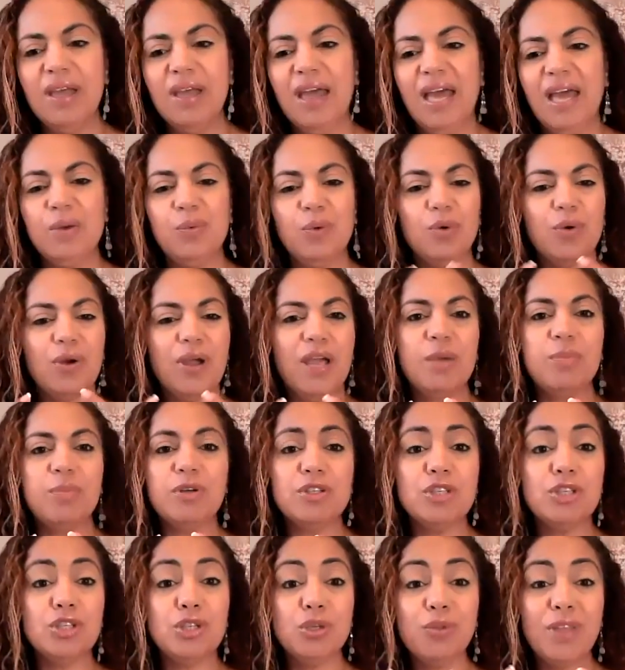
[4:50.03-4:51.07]
And we were able
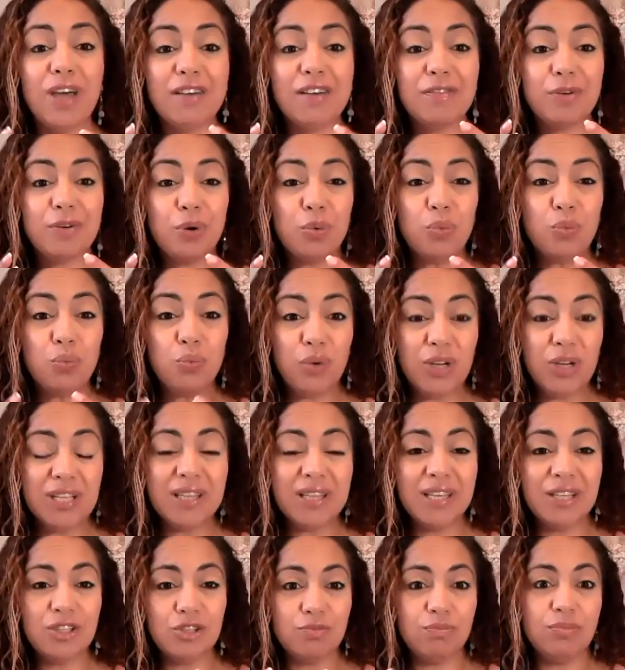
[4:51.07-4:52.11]
to do that for
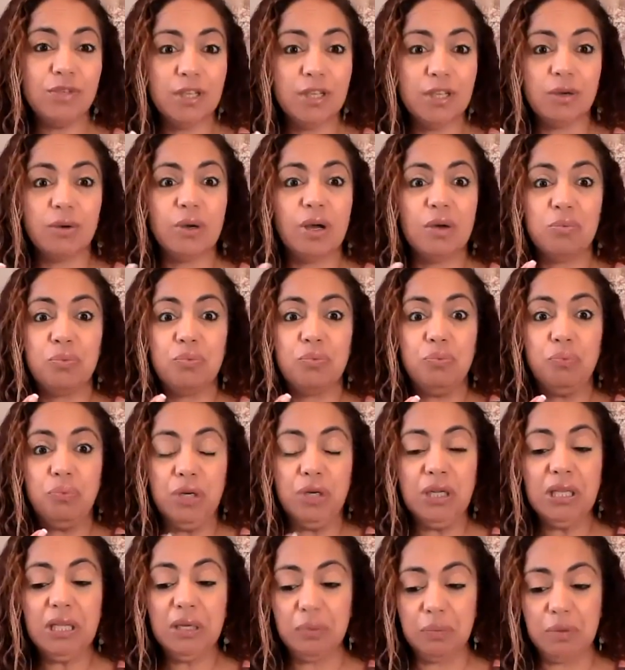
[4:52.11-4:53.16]
really, you know, a
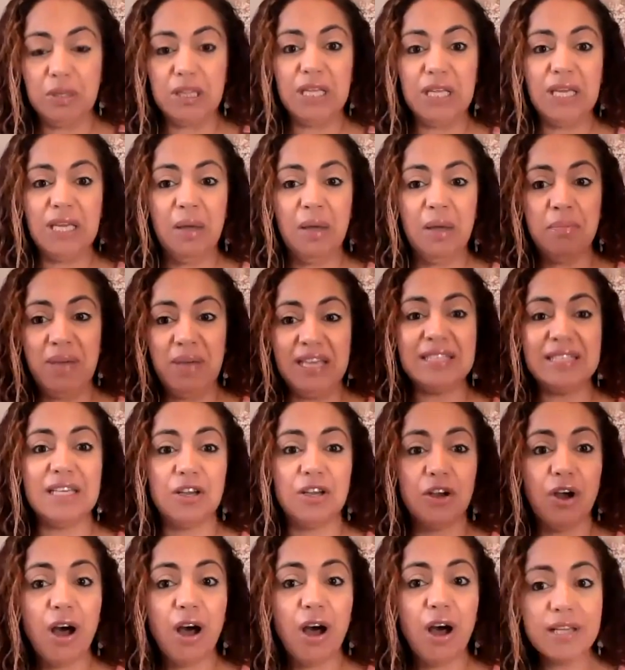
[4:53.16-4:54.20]
really, really amazing
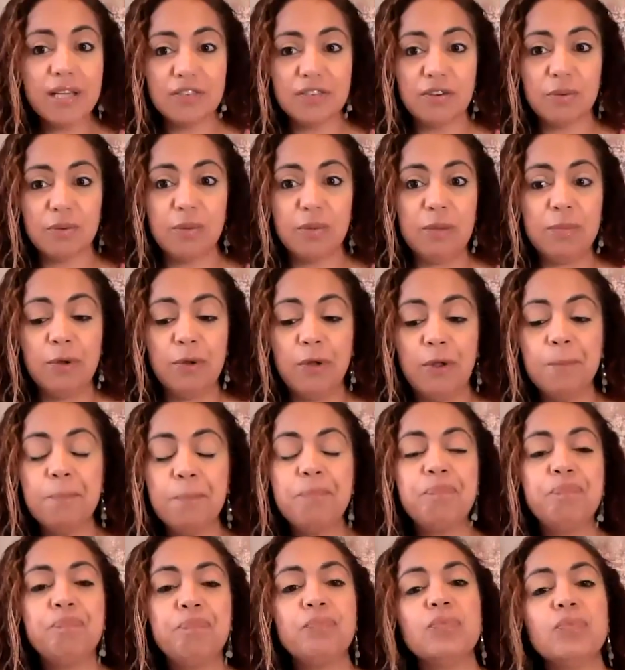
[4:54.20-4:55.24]
cost for people
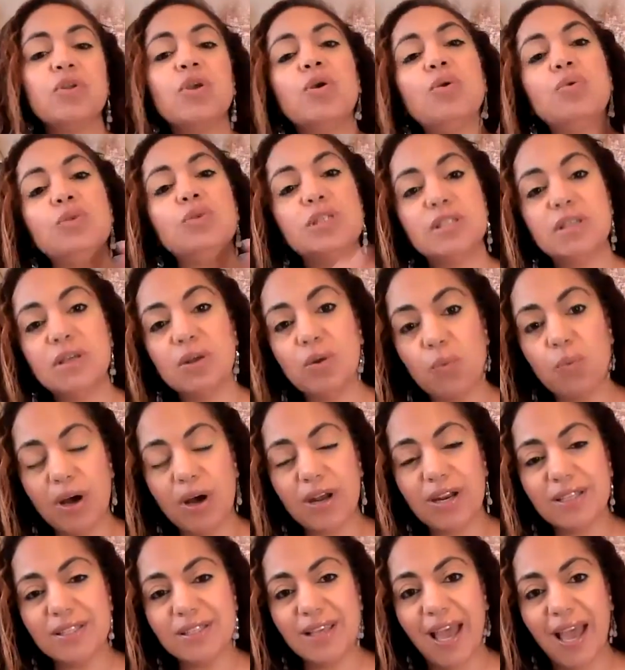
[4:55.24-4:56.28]
who still
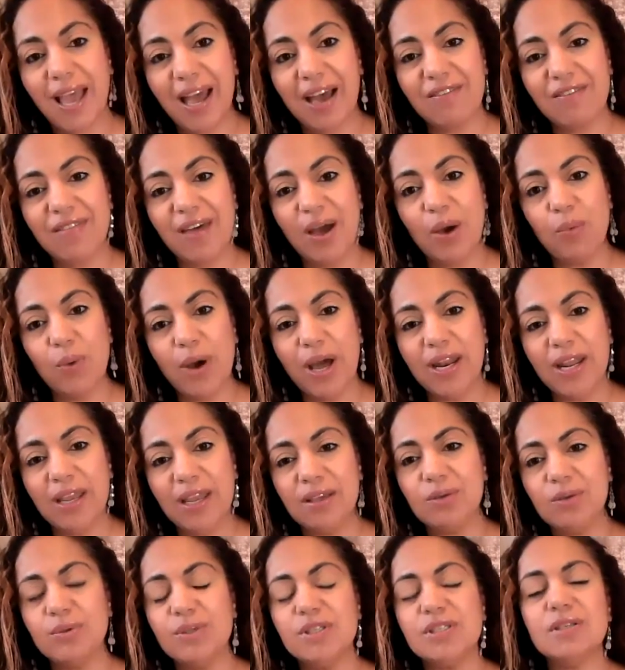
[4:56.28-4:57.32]
wanted to have that
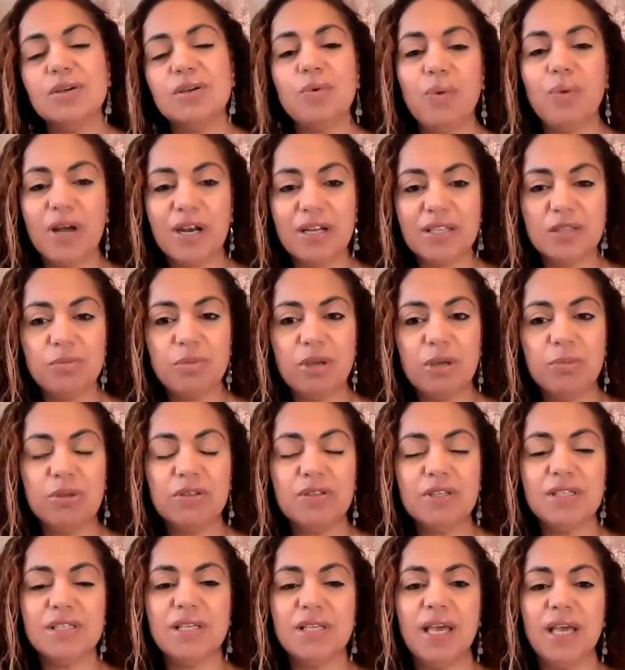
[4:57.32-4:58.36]
wedding, who still wanted to be able
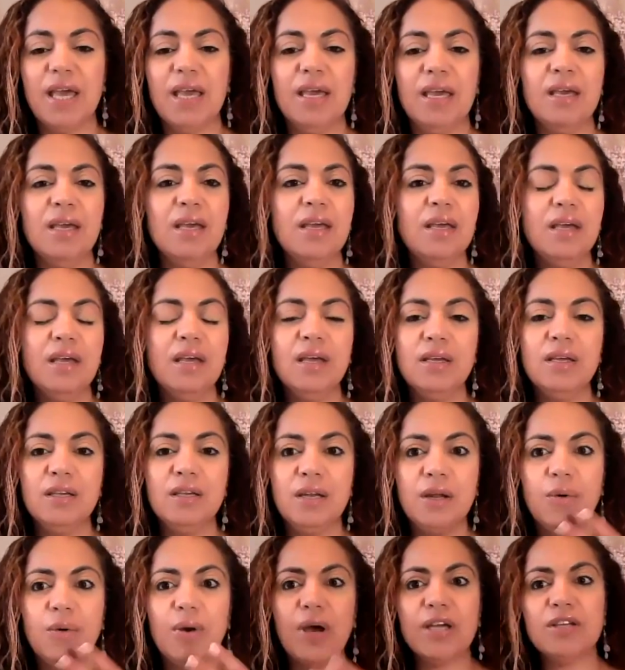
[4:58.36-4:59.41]
to say, you
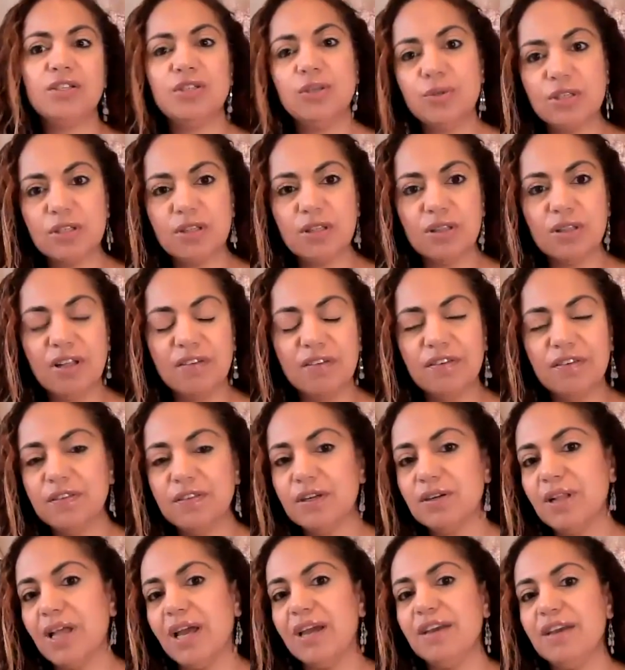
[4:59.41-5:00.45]
know, I do to the love of
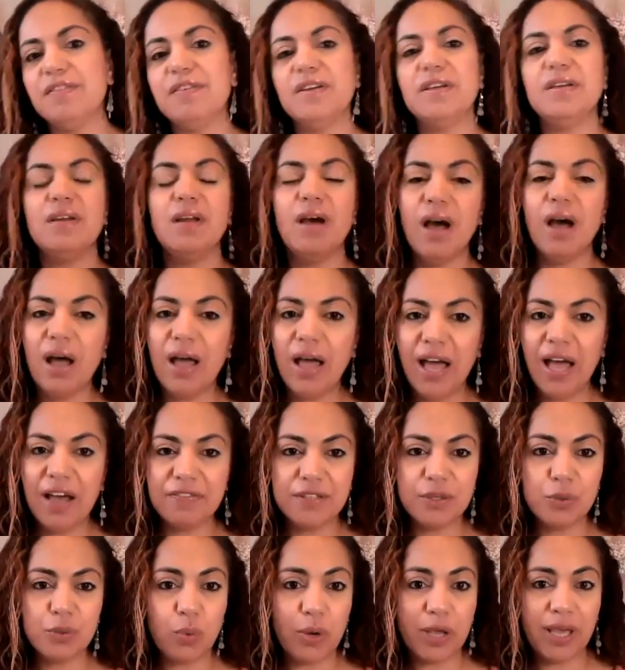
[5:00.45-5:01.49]
their life and not have
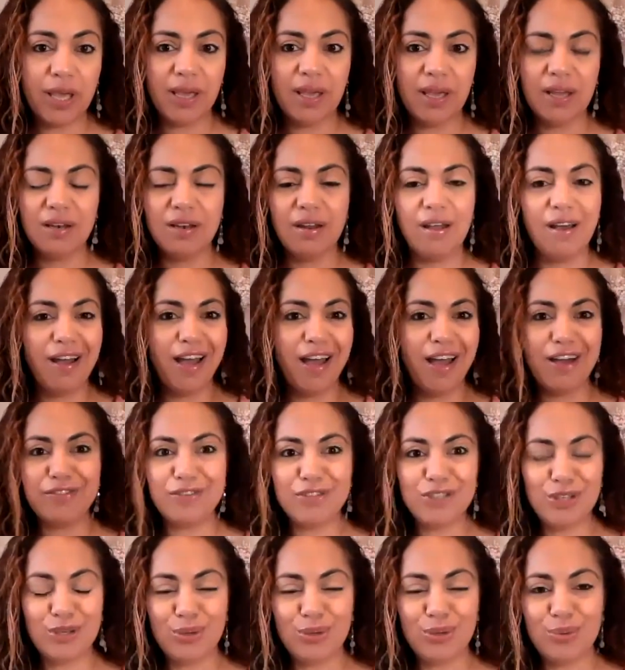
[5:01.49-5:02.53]
to wait, not have
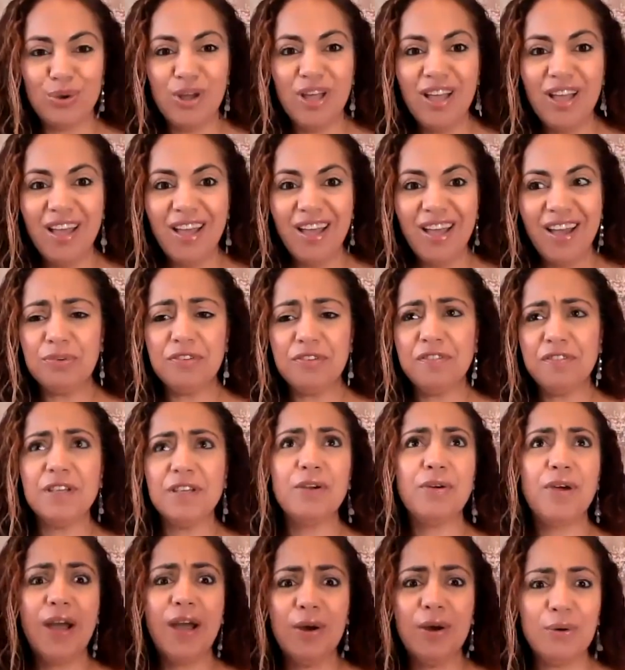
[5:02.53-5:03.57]
to
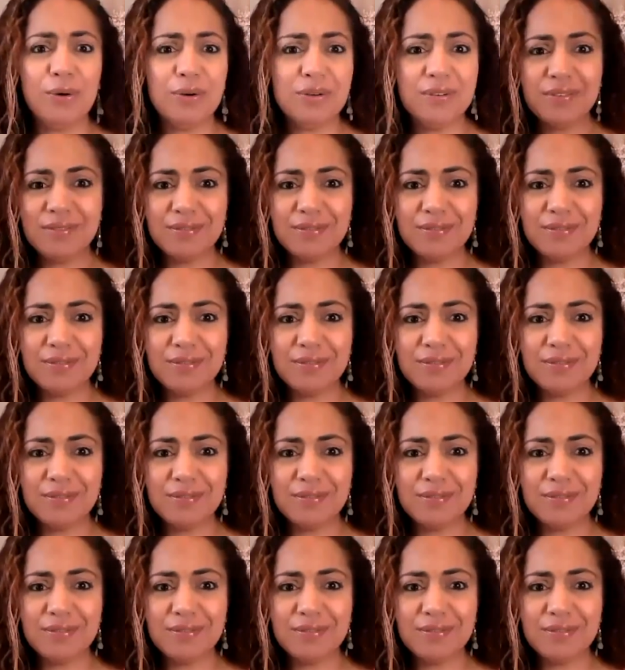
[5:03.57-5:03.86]
figure out